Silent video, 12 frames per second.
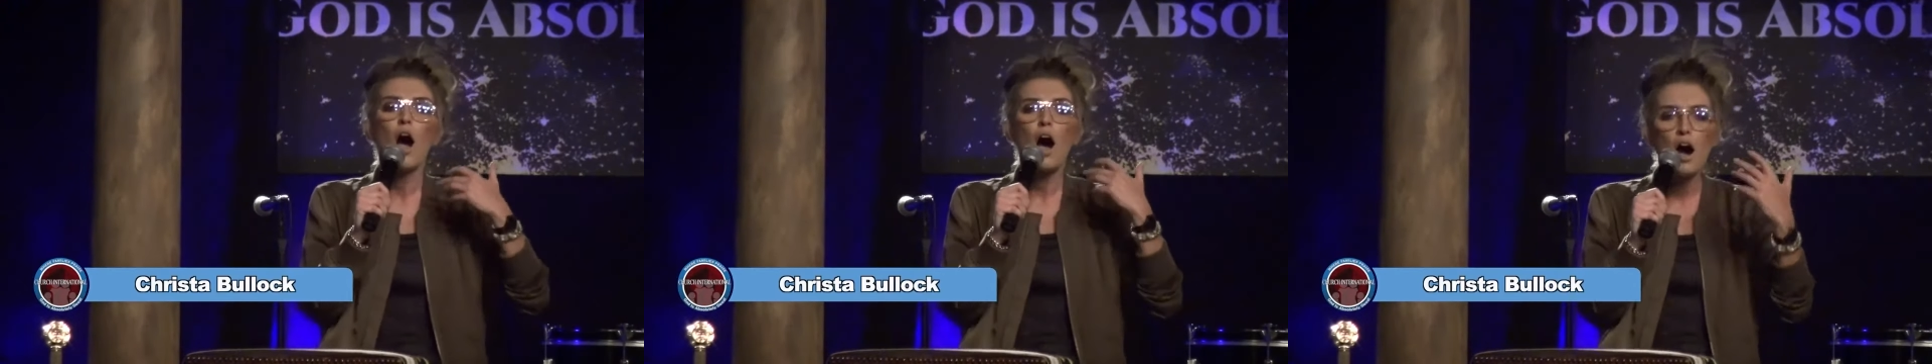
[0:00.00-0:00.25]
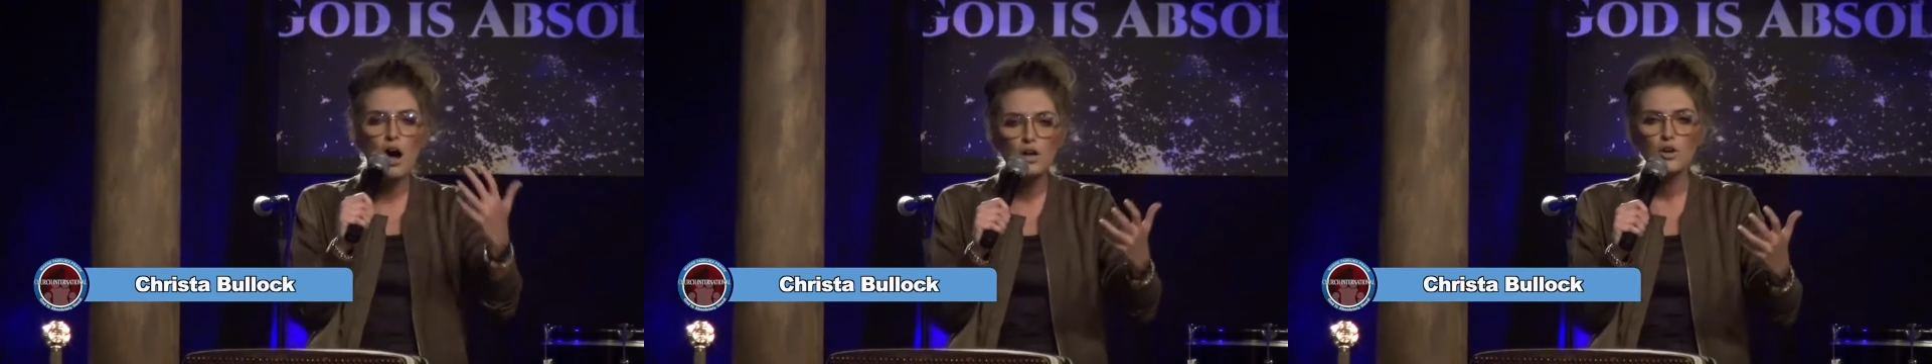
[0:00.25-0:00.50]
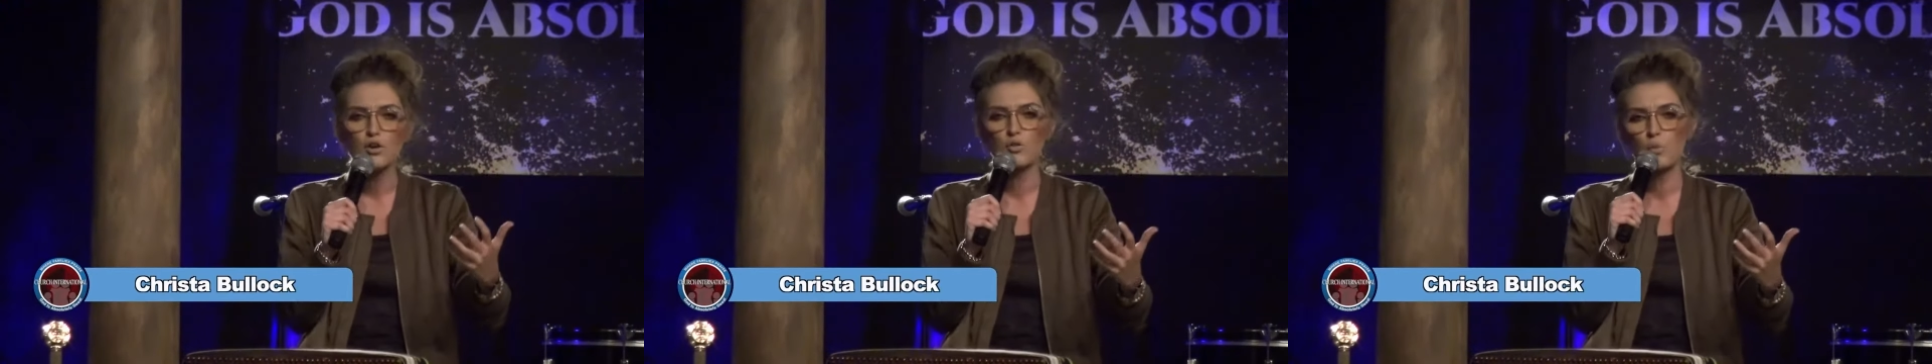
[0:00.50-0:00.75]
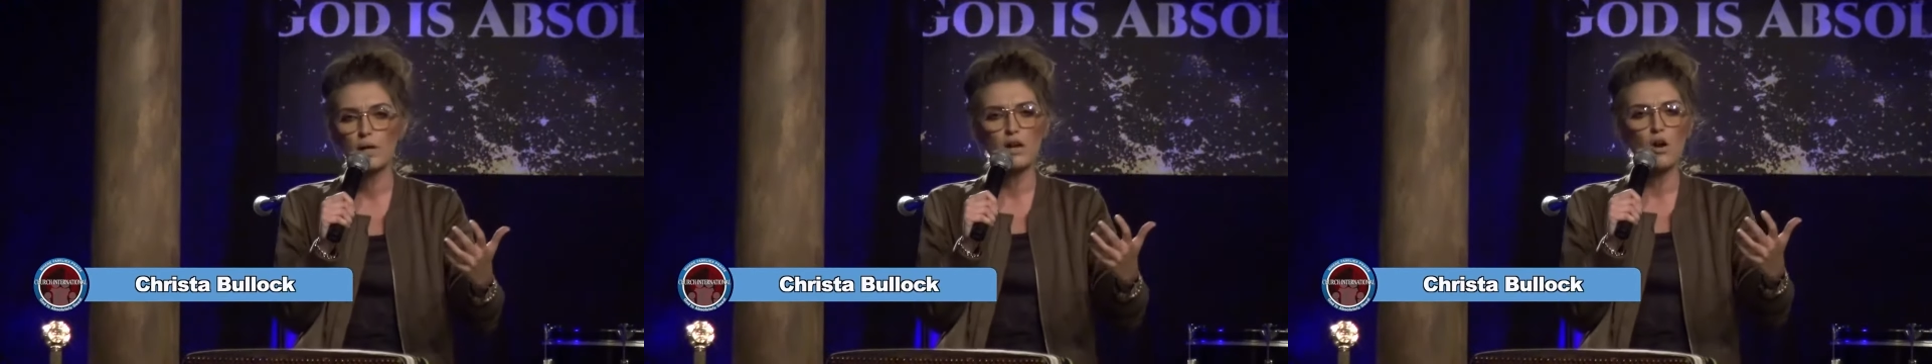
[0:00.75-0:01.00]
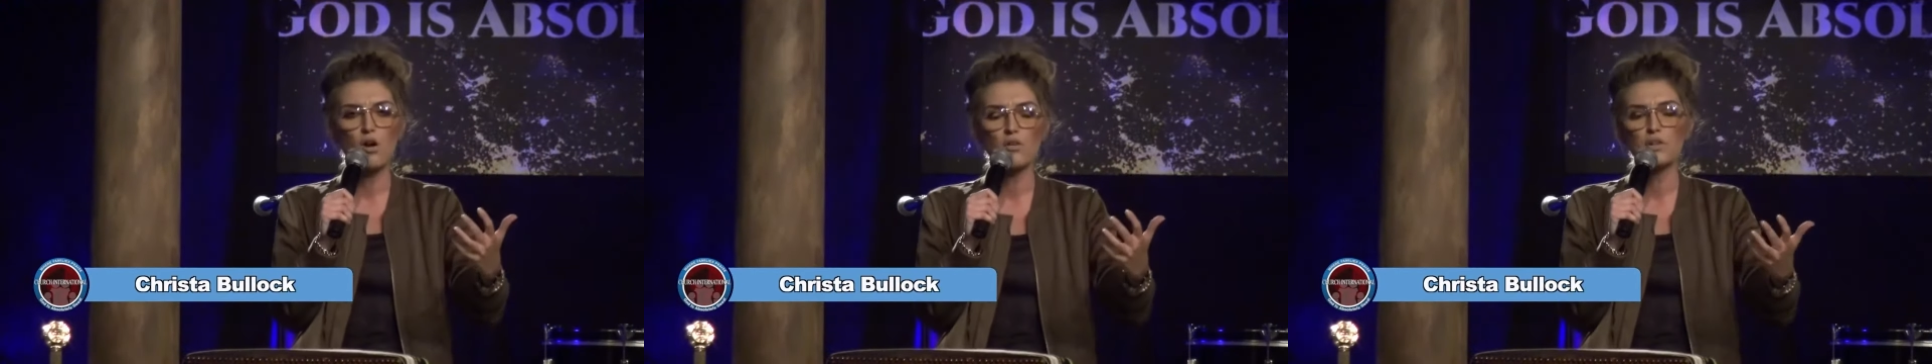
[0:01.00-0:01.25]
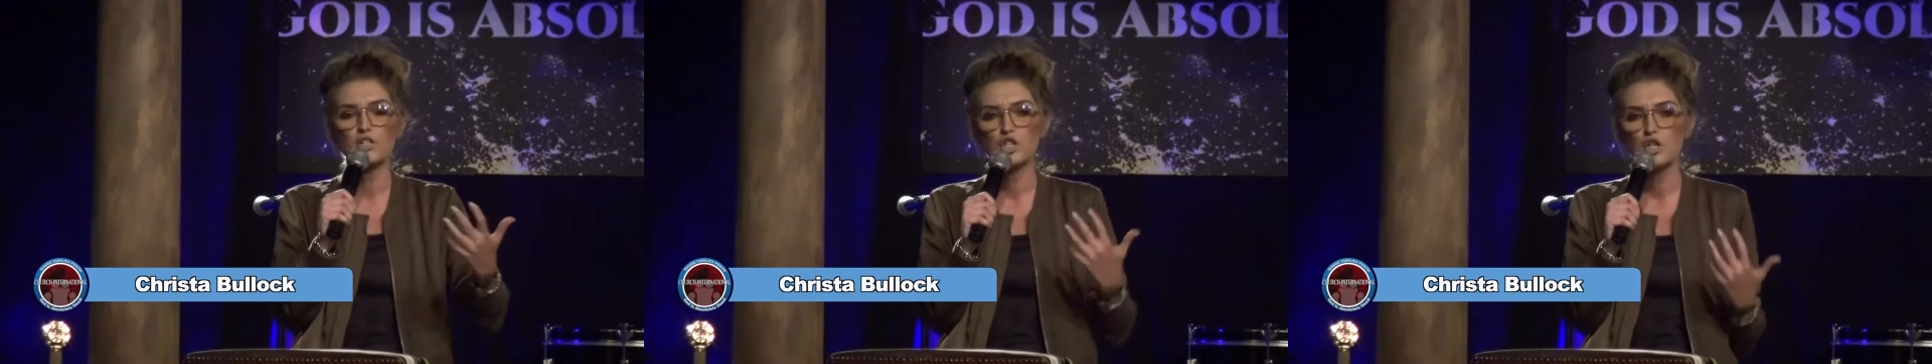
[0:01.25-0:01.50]
honored we are
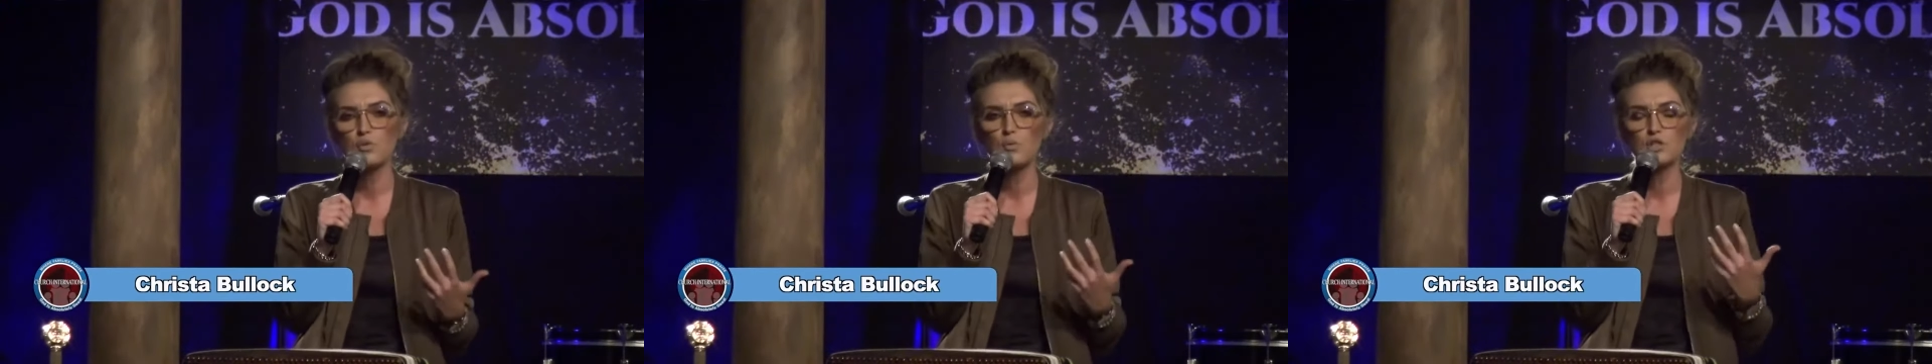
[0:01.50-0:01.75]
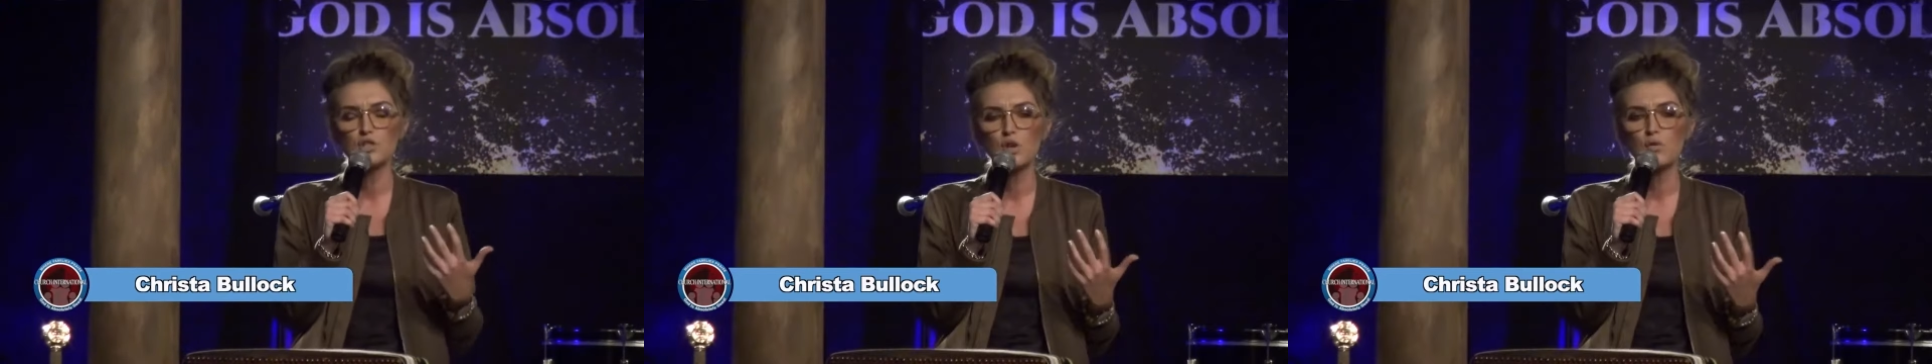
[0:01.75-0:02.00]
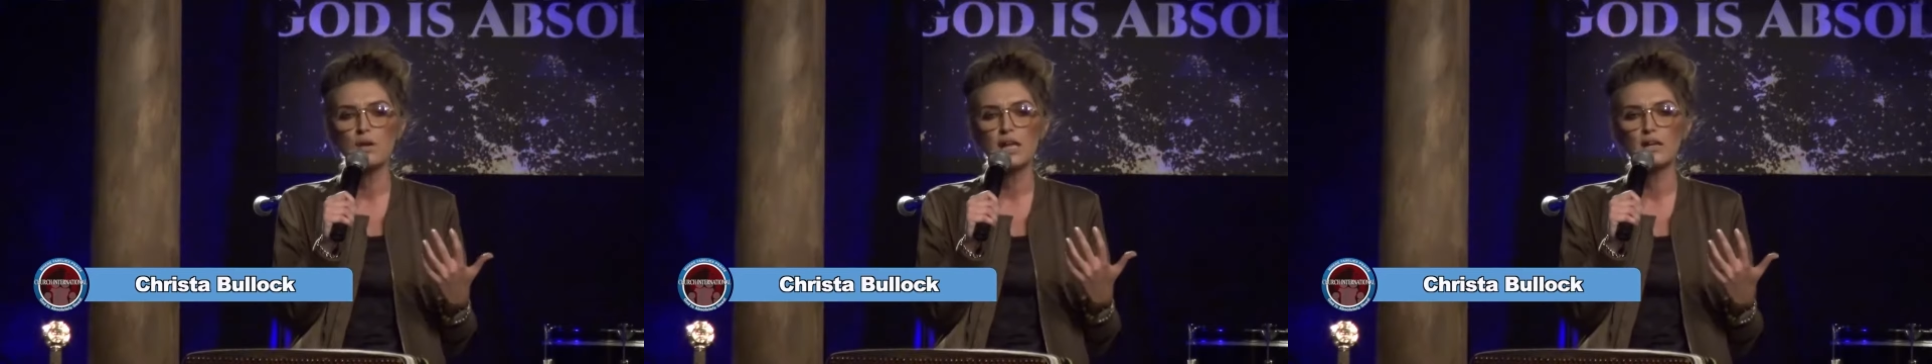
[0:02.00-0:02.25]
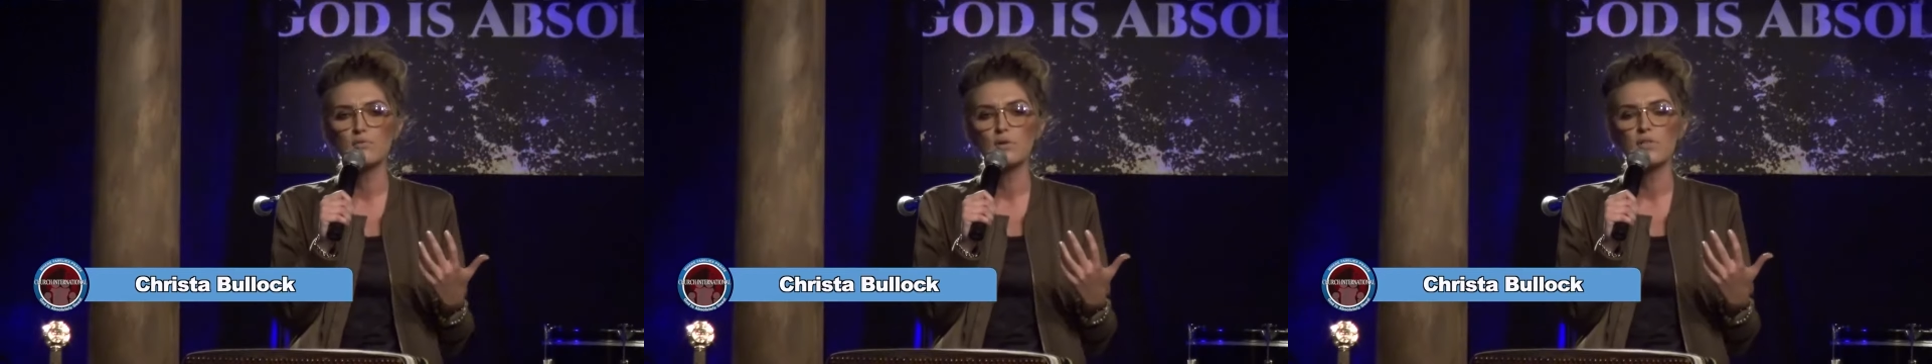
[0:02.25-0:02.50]
that you would tune in